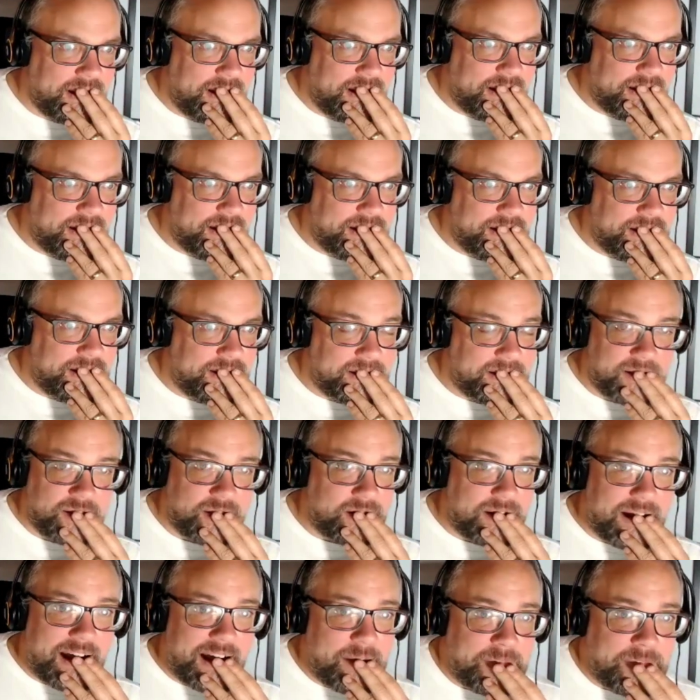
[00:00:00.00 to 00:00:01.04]
You
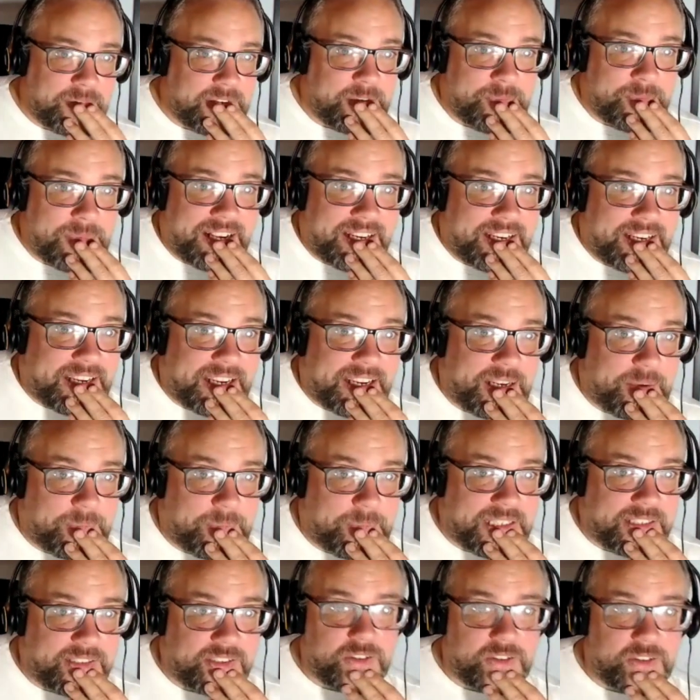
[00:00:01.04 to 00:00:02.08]
know, you might hear
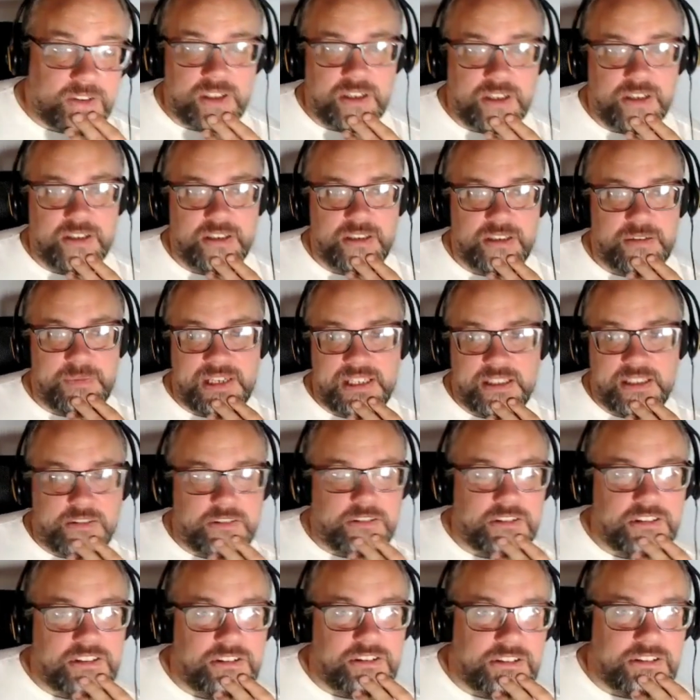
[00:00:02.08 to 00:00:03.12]
me you might
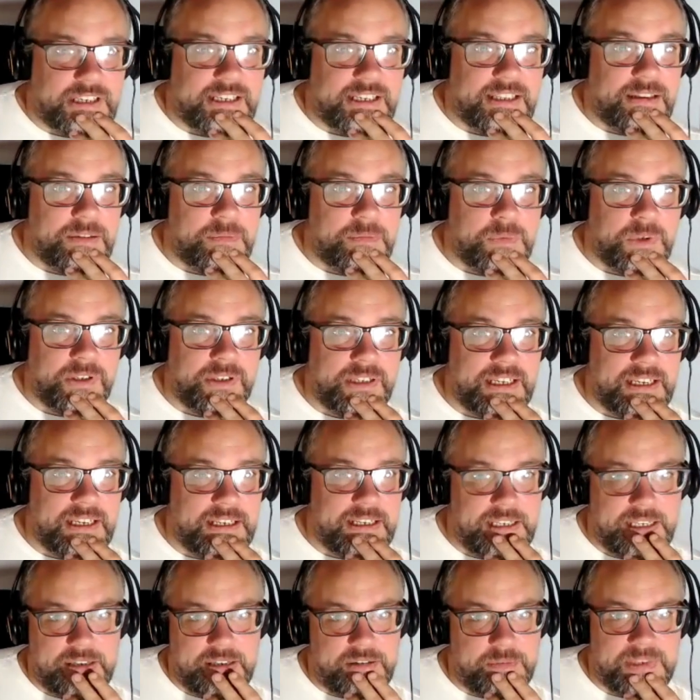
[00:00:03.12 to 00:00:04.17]
call Talk Heathen one day
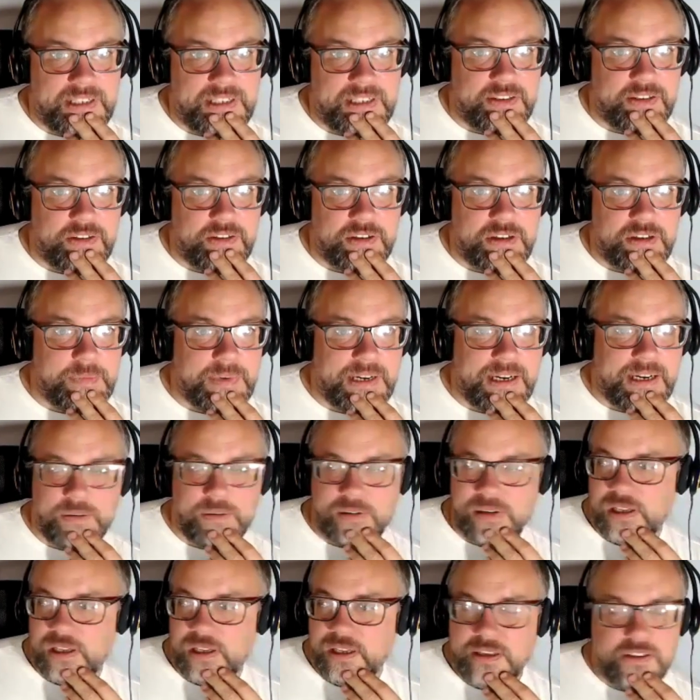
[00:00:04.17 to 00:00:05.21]
and hear me talk
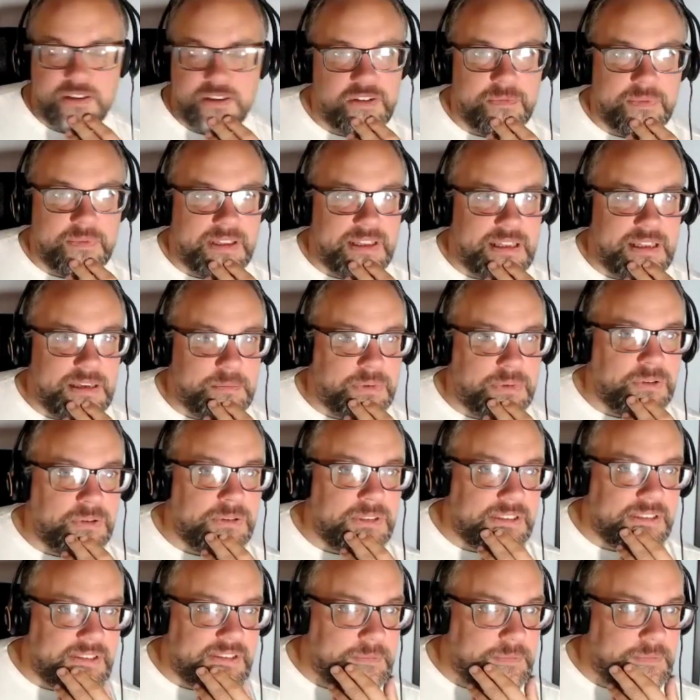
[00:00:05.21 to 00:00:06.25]
about something like
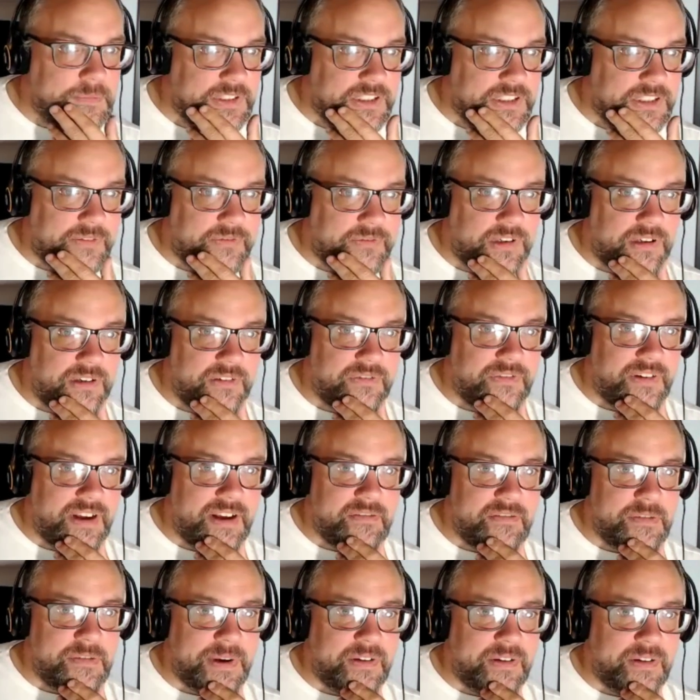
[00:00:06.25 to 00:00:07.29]
Buddhism, which I've got a
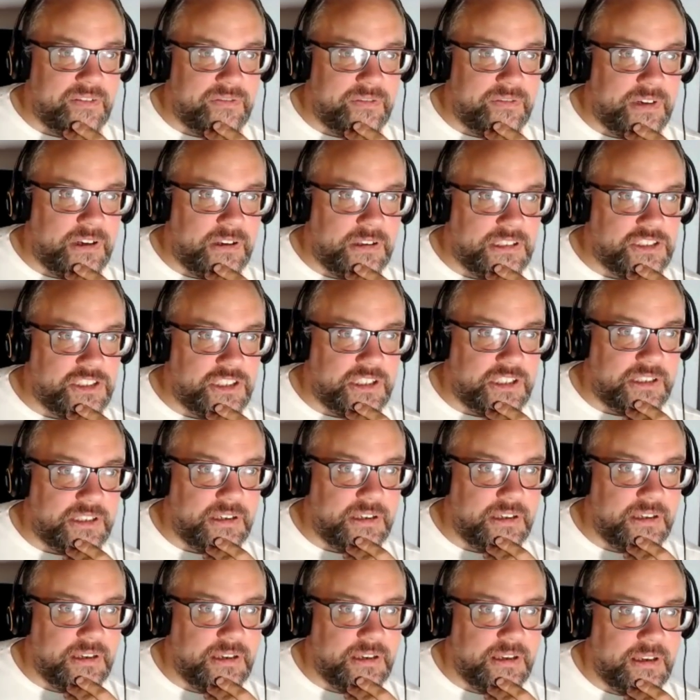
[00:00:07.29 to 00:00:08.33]
fair amount of knowledge in.
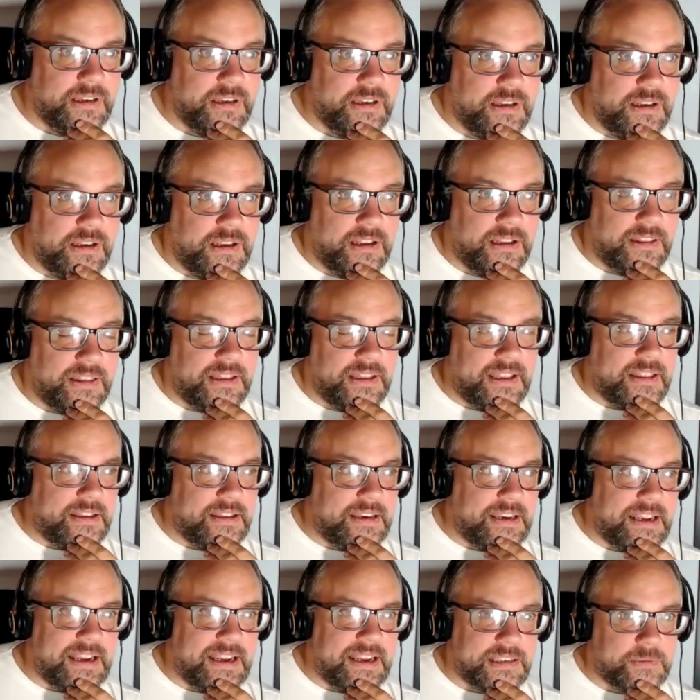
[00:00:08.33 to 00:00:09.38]
And then the
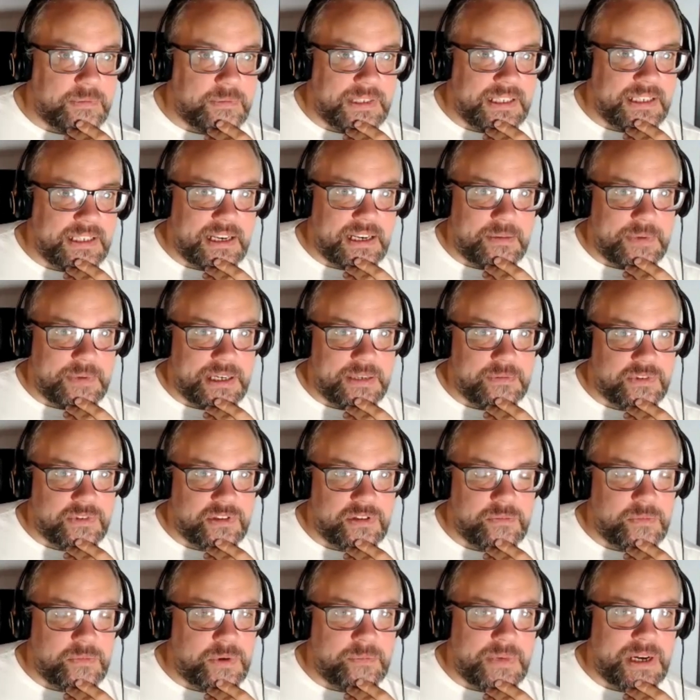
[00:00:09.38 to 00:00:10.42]
next week,
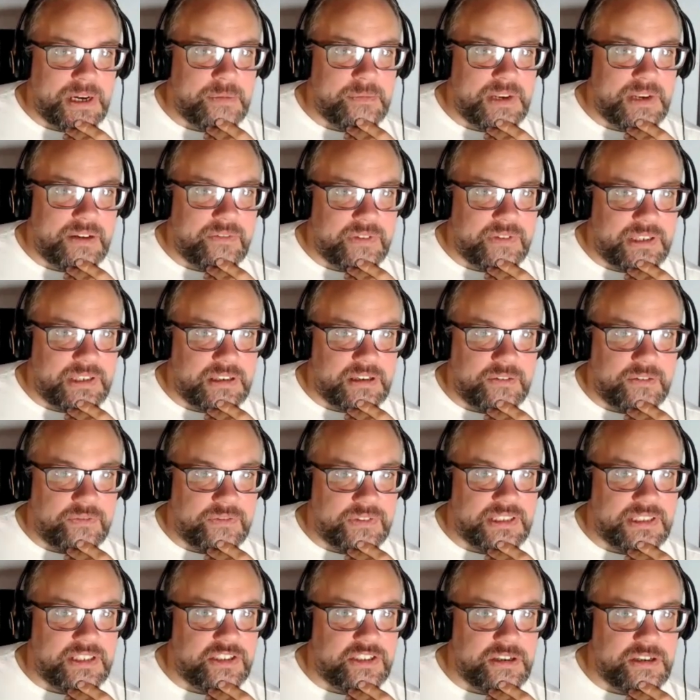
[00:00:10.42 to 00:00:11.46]
someone might be having a
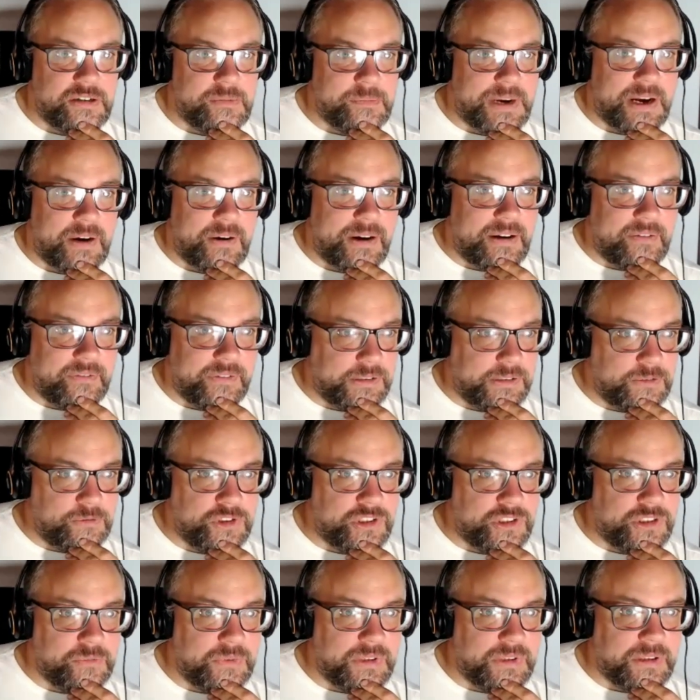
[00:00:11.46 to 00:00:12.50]
conversation about
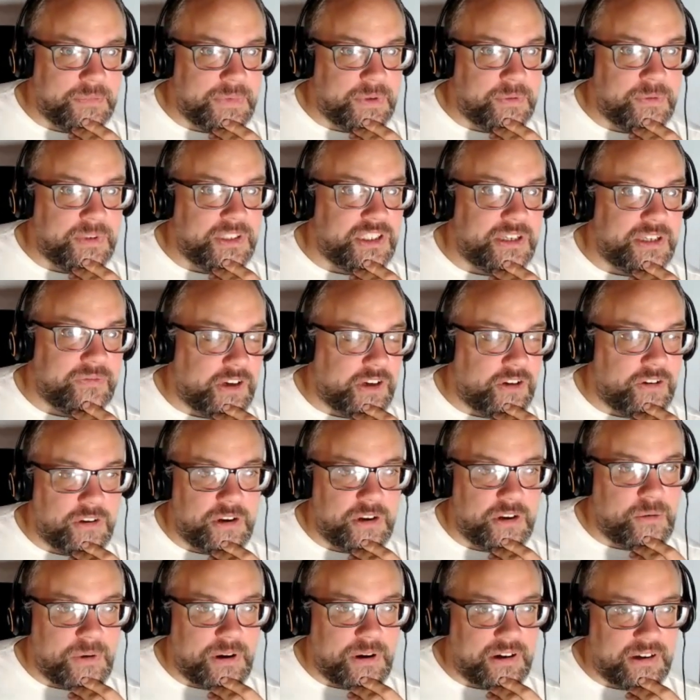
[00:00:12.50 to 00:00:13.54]
evolution with me, which I've got
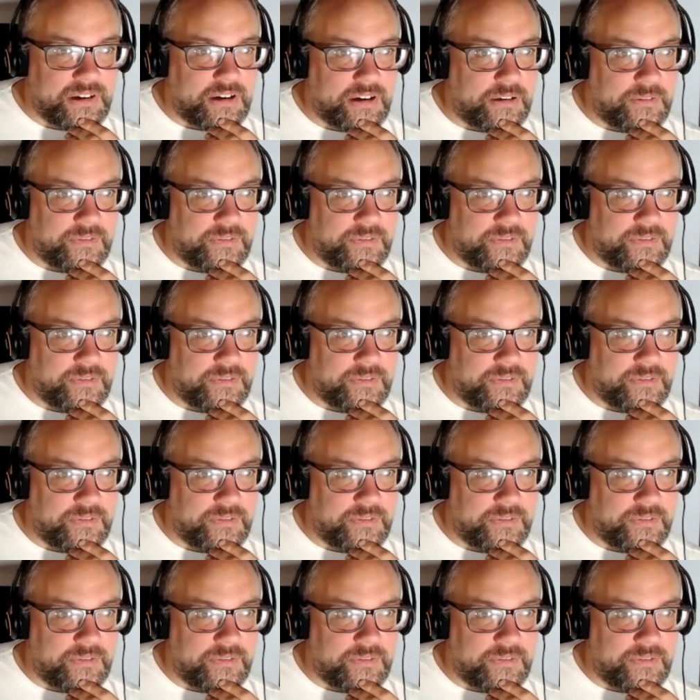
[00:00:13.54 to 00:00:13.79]
no,